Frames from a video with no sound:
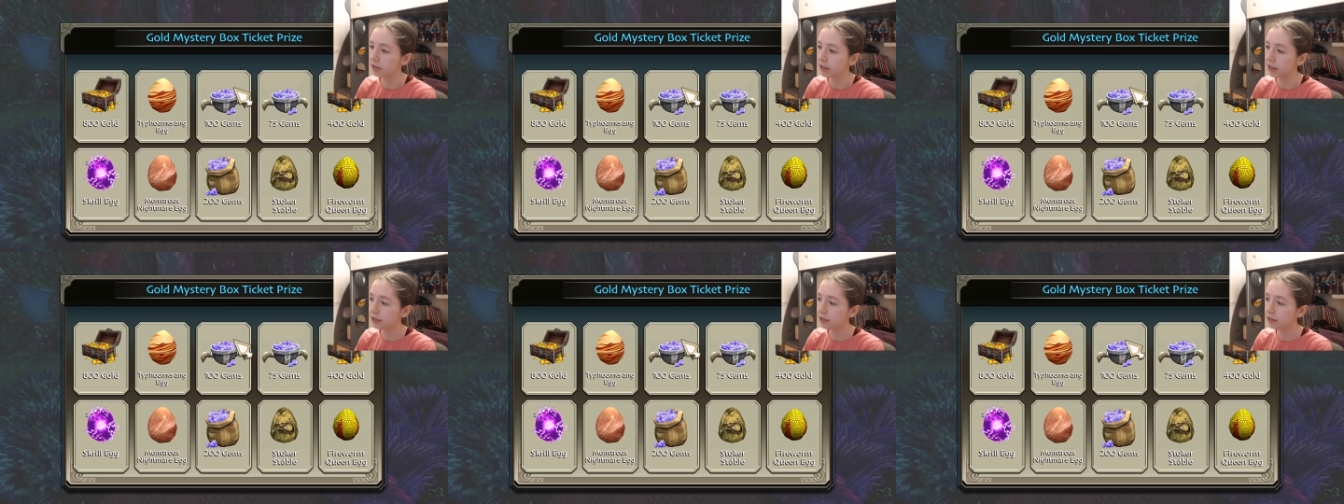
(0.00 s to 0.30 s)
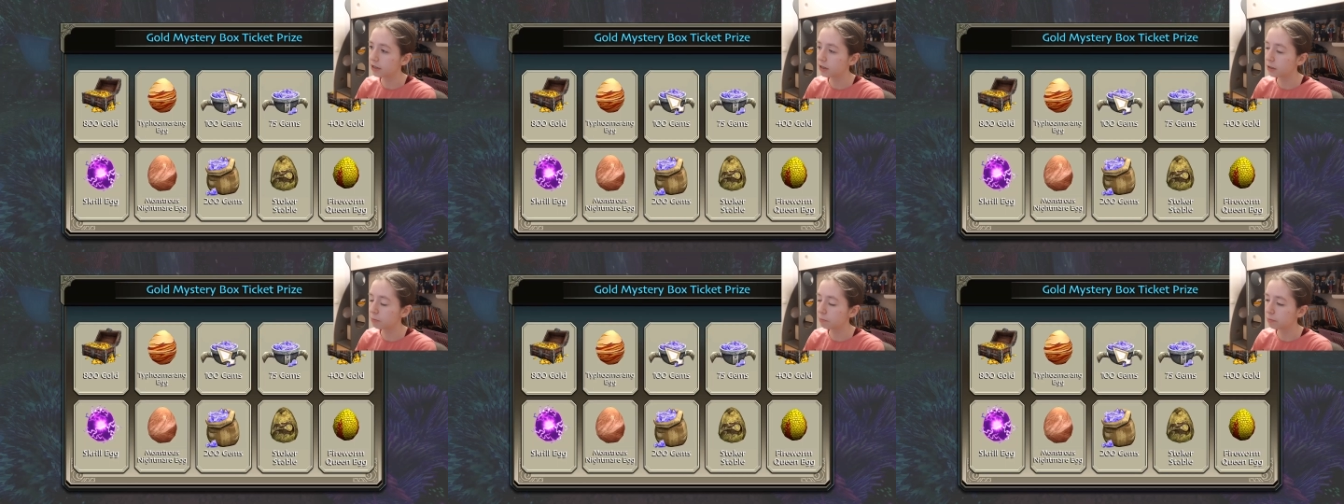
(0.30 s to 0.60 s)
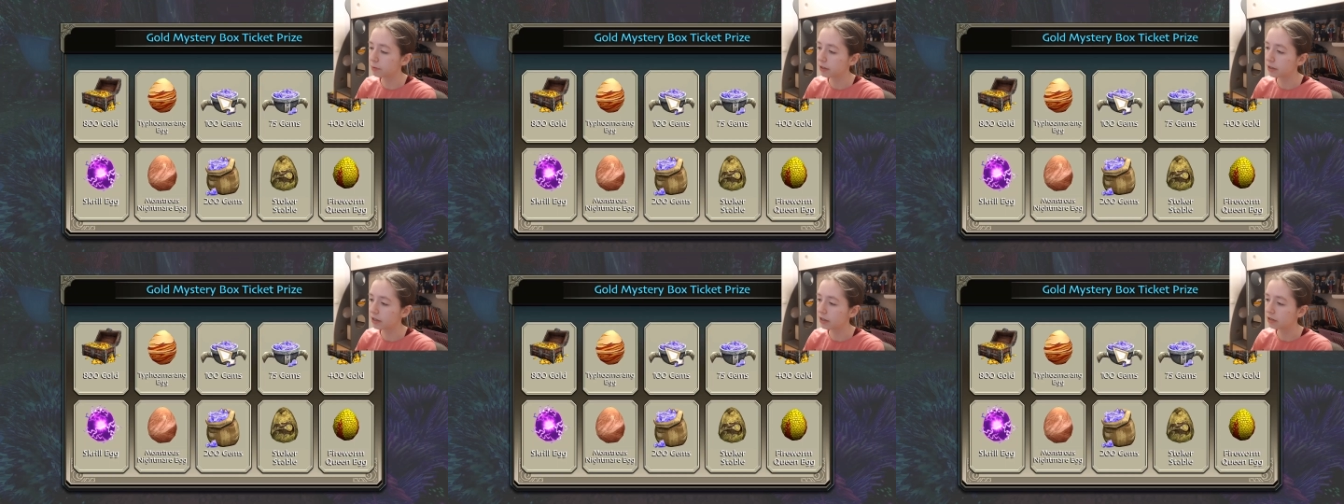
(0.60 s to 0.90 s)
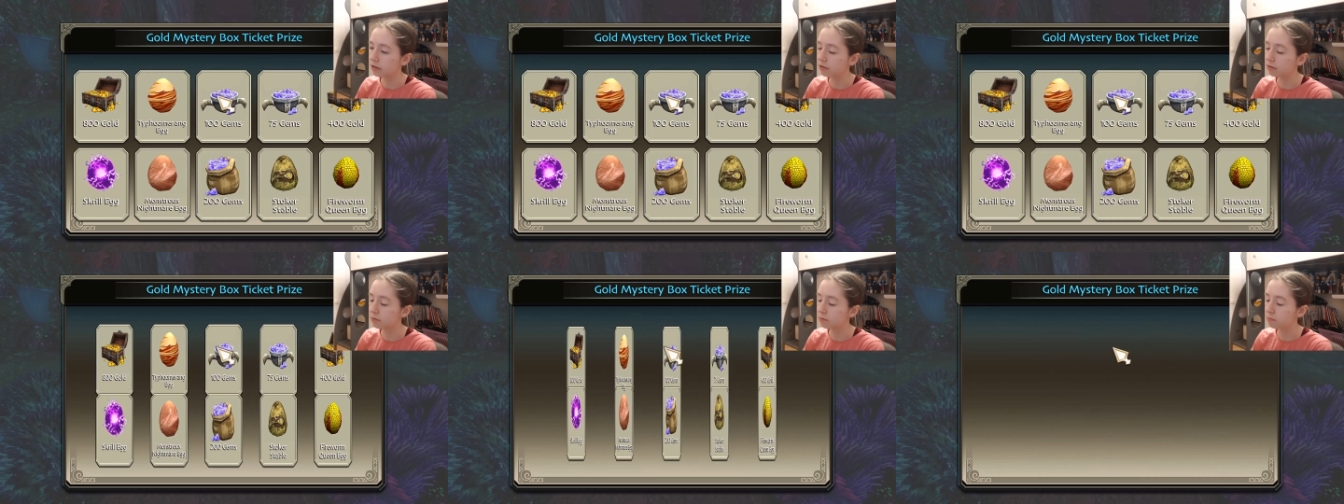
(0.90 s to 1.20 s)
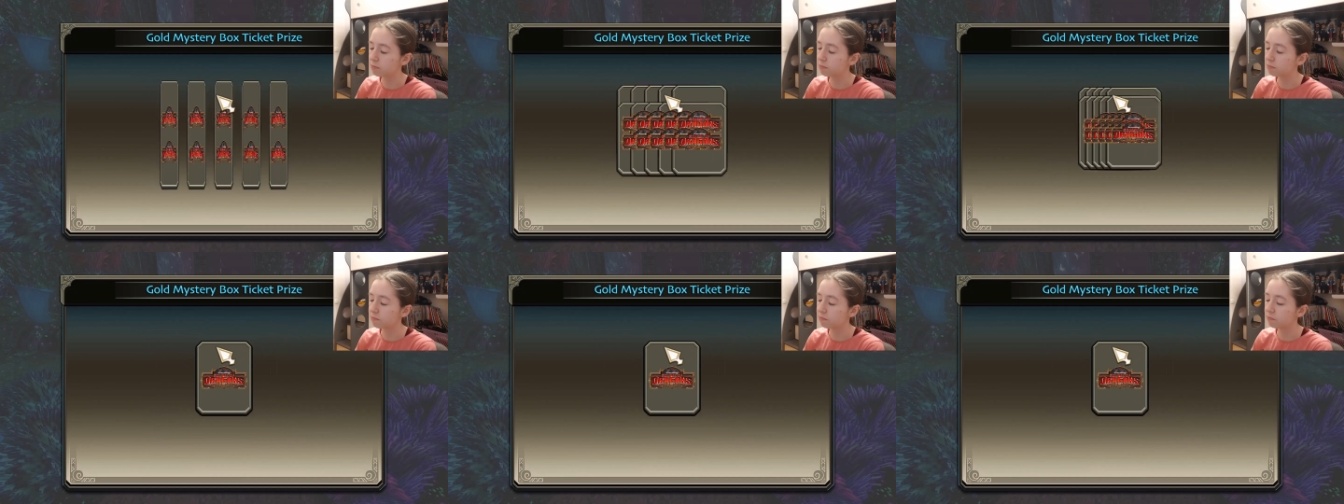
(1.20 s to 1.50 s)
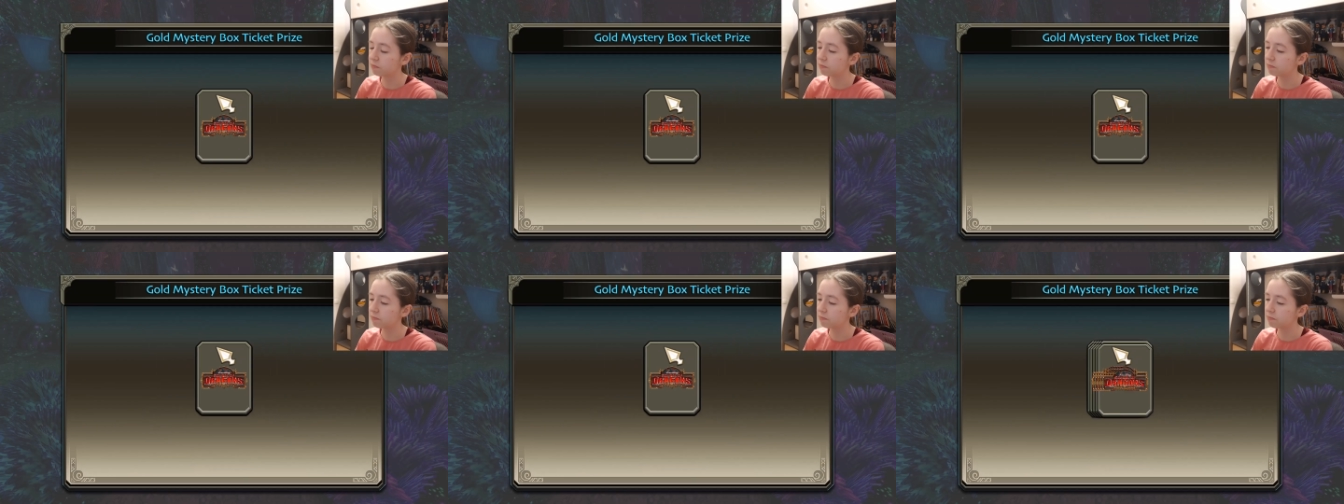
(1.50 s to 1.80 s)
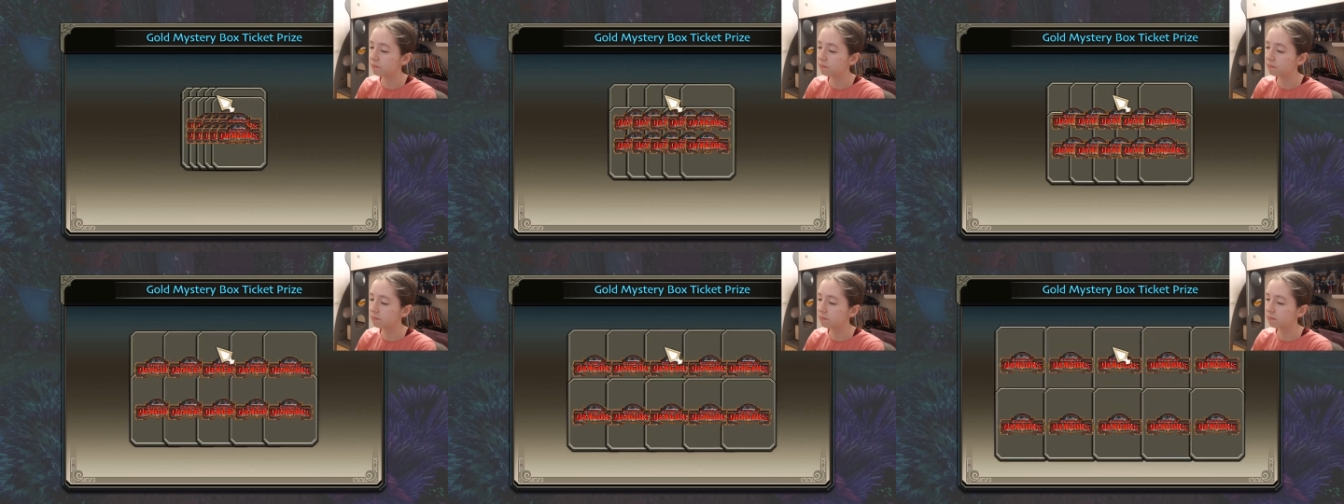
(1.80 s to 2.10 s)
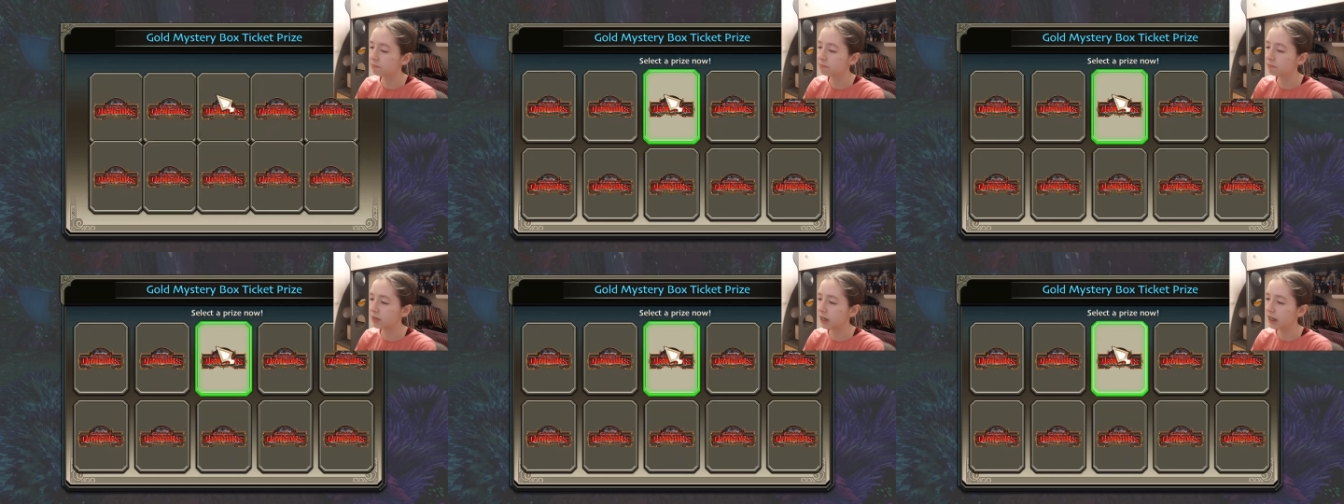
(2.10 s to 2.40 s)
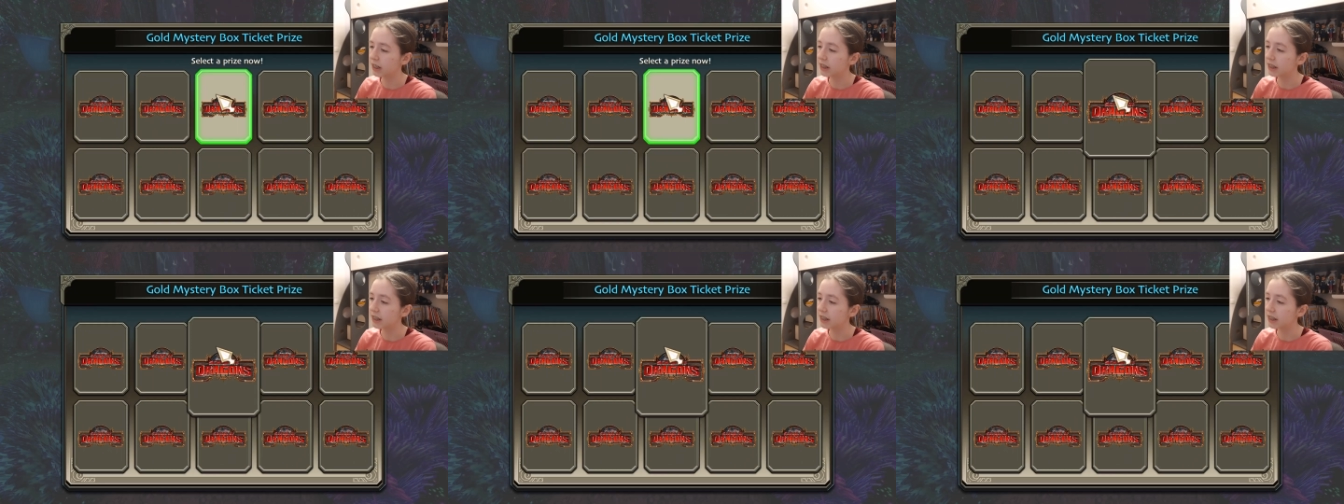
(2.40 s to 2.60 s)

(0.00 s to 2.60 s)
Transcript: later, but I